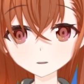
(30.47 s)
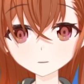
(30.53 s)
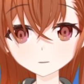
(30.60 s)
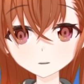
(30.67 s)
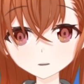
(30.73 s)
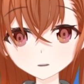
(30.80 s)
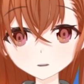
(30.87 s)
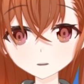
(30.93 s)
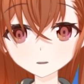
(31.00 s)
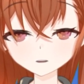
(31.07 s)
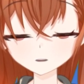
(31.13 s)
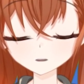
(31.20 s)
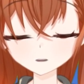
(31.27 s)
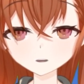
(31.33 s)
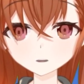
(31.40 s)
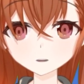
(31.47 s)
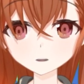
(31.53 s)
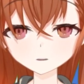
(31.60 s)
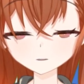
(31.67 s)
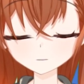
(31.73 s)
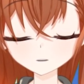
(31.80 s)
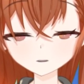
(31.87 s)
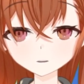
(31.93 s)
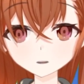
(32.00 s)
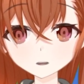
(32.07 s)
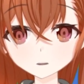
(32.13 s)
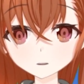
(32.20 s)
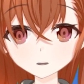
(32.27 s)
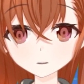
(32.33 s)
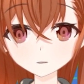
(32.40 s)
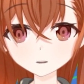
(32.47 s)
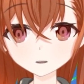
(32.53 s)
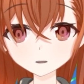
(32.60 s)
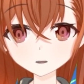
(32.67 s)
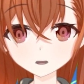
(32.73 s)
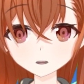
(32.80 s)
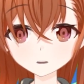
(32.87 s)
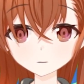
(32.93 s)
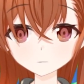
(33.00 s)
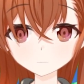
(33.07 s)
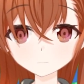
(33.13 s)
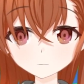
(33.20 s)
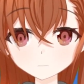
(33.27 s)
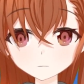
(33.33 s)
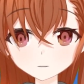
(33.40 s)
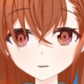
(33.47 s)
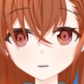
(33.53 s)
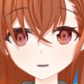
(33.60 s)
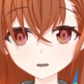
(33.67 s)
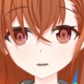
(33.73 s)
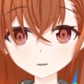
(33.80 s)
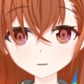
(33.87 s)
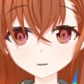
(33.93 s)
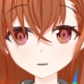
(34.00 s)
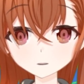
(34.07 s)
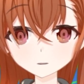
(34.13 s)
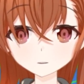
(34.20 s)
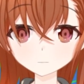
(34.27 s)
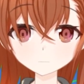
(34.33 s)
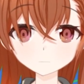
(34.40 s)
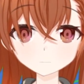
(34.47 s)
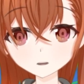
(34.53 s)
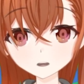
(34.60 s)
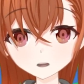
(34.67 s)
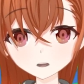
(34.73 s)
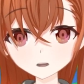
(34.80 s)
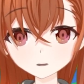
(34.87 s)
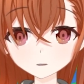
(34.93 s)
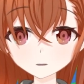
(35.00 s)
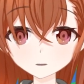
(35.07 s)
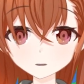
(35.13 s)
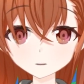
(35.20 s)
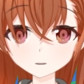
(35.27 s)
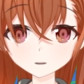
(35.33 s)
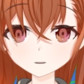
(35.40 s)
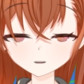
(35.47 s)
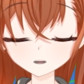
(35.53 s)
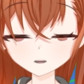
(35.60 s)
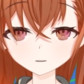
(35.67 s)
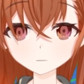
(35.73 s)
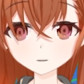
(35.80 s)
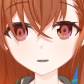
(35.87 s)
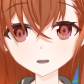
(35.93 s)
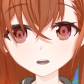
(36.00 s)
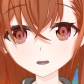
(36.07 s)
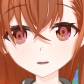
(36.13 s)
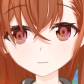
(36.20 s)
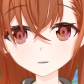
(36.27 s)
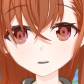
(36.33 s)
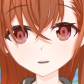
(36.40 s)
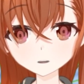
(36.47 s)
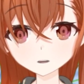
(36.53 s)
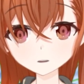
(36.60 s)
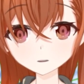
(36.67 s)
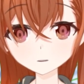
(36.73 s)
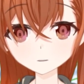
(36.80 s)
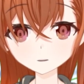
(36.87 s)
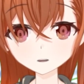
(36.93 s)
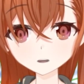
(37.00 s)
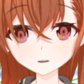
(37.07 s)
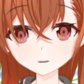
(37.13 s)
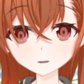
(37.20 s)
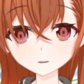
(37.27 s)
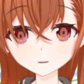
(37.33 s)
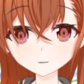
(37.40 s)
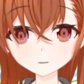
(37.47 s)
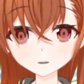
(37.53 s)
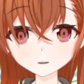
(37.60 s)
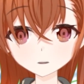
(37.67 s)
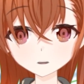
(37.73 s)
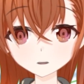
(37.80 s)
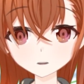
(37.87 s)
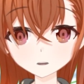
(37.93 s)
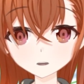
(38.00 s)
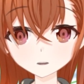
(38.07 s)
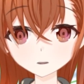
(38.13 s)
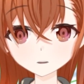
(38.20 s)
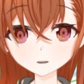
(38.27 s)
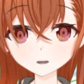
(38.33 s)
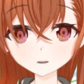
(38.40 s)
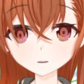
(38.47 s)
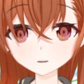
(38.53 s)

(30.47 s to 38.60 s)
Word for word: longer, and some of you need more convincing, let's get to it. I'm a lazy thief. I have no reason to write about the premise when the esteemed